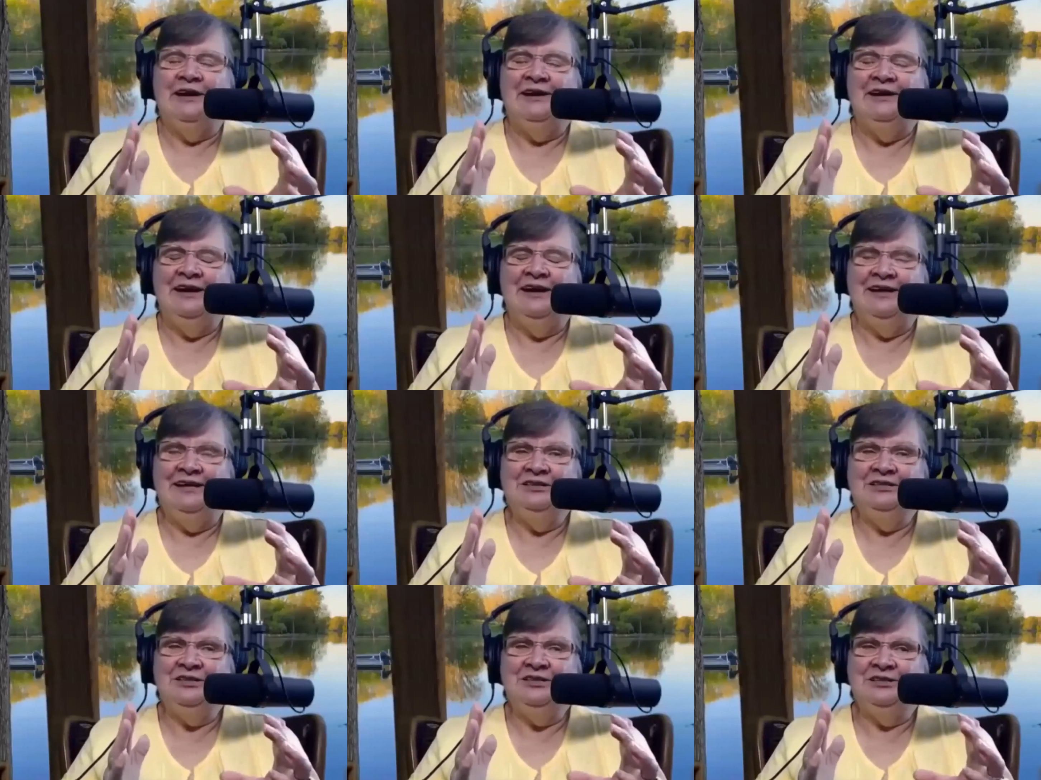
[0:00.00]

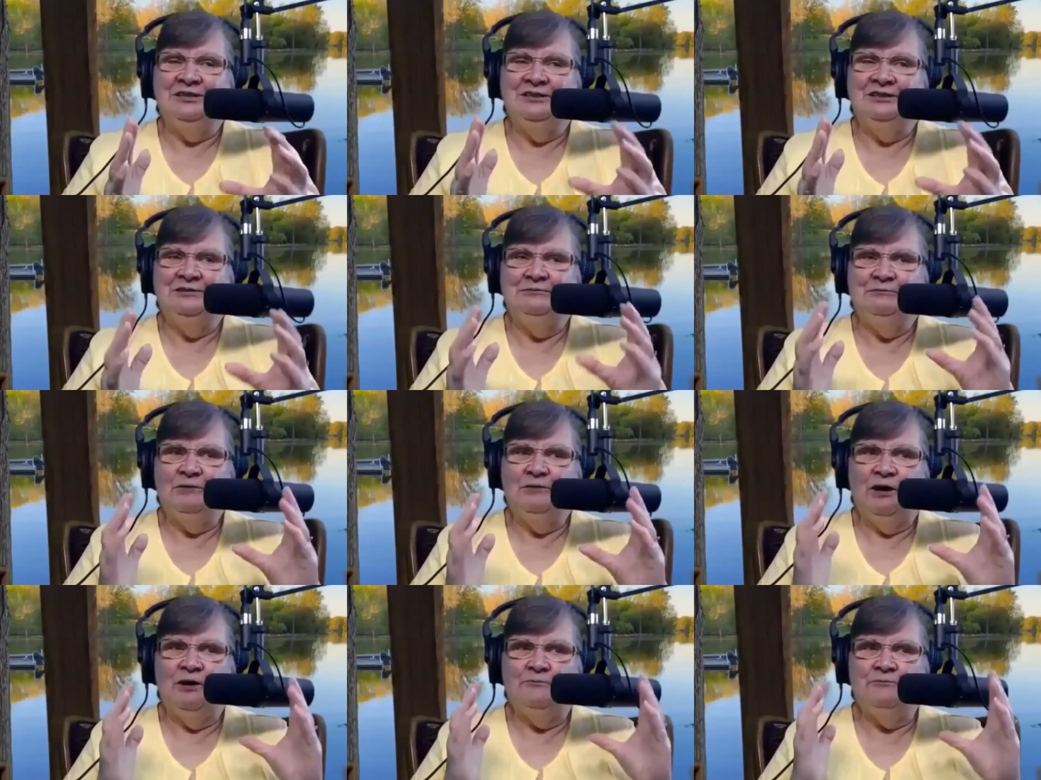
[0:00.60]

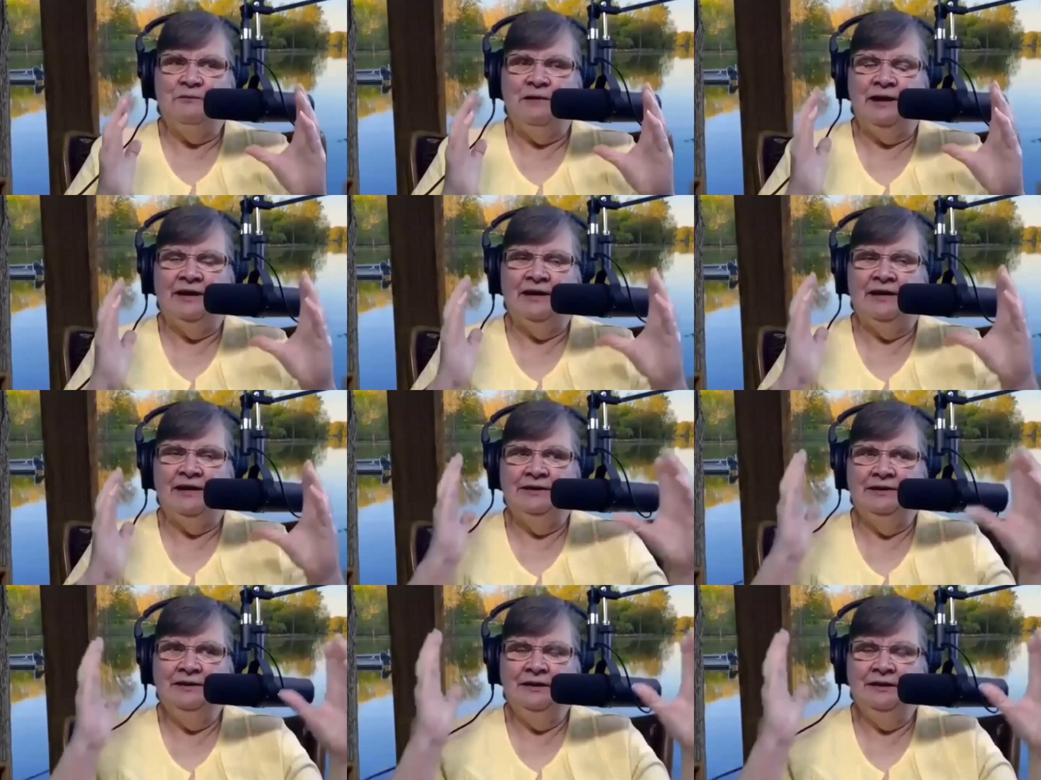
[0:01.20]
vacation, a
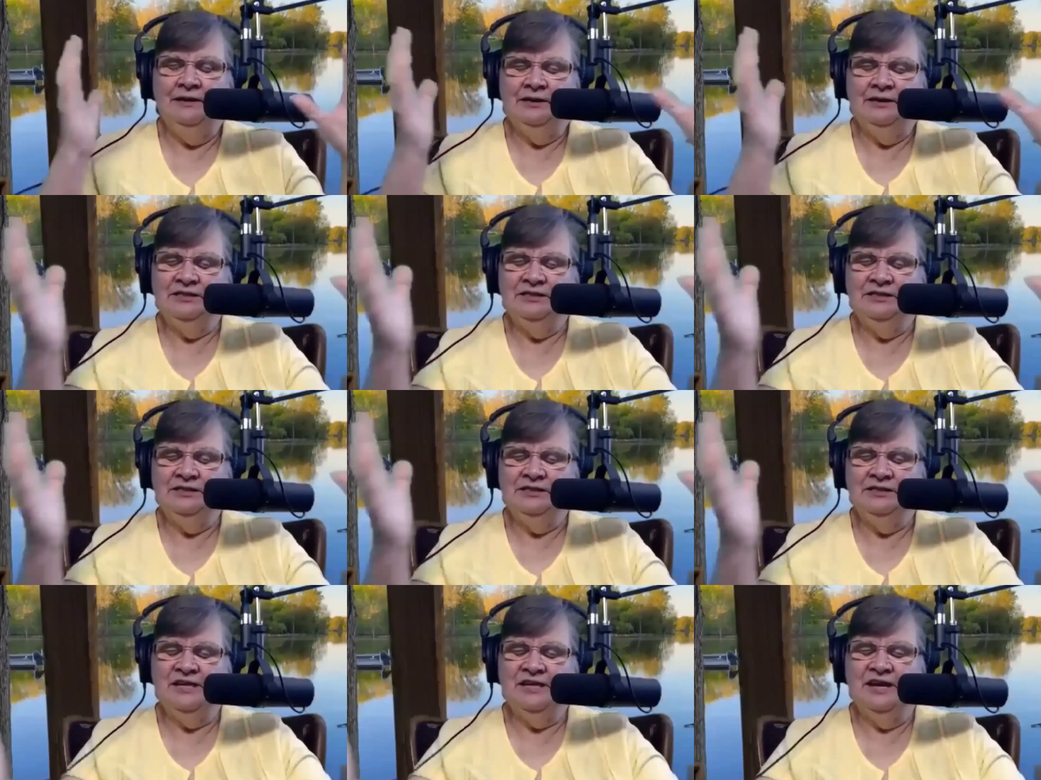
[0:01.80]
man
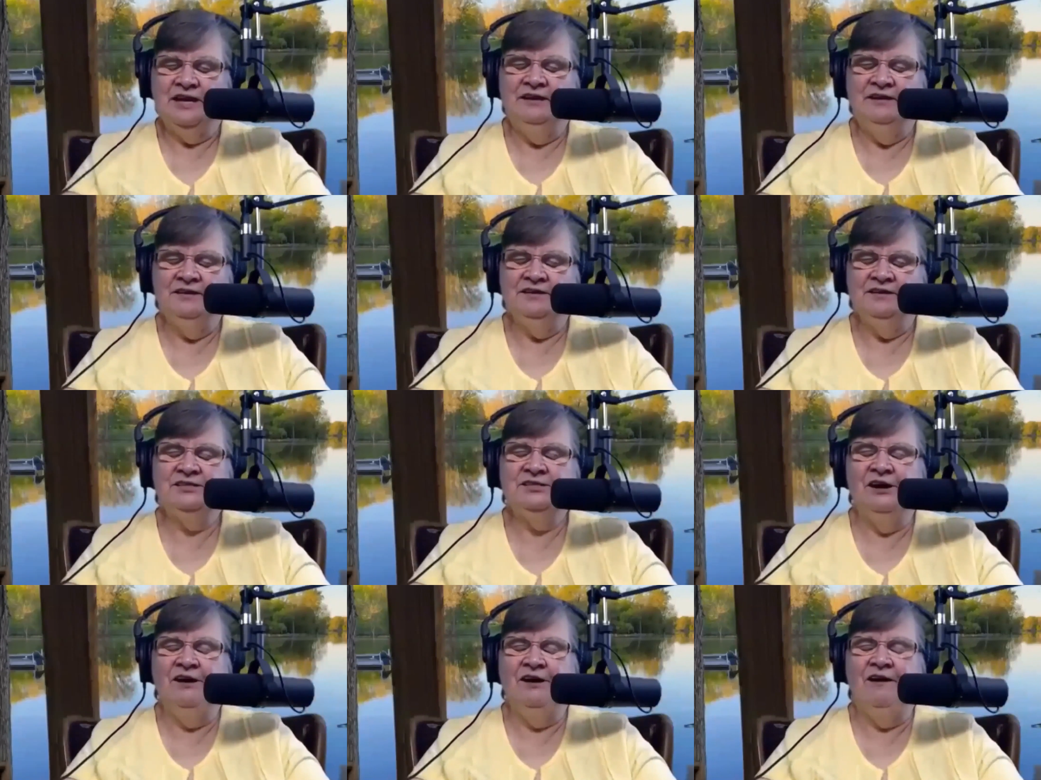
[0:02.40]
sang a
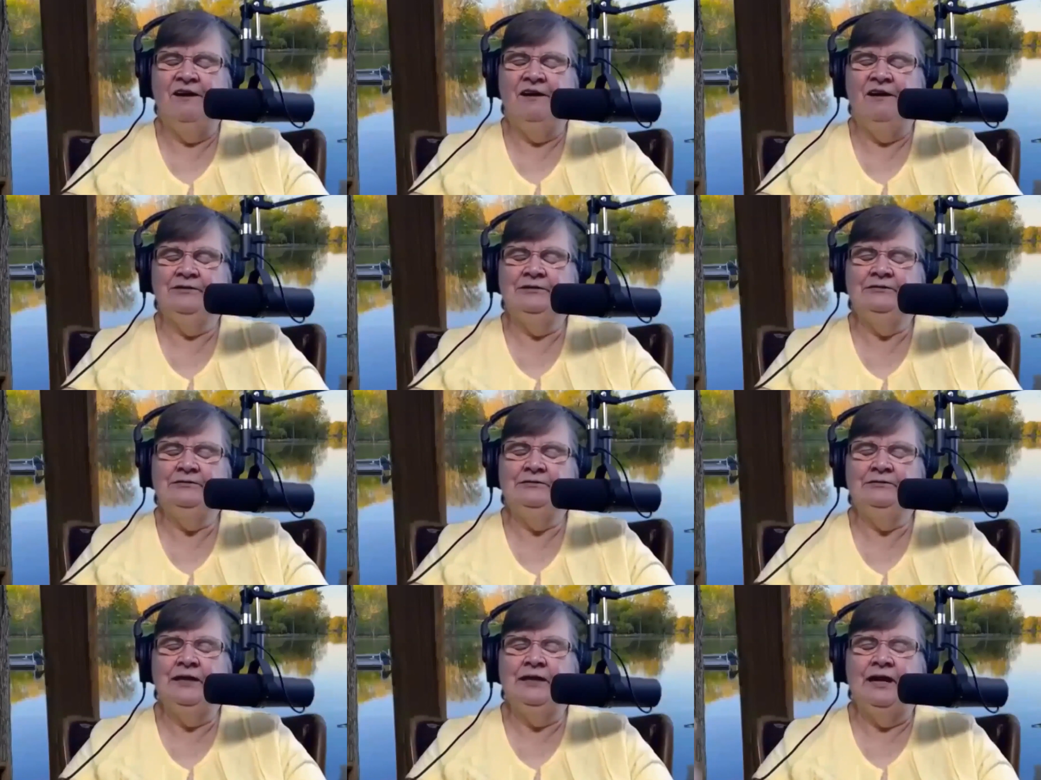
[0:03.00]
song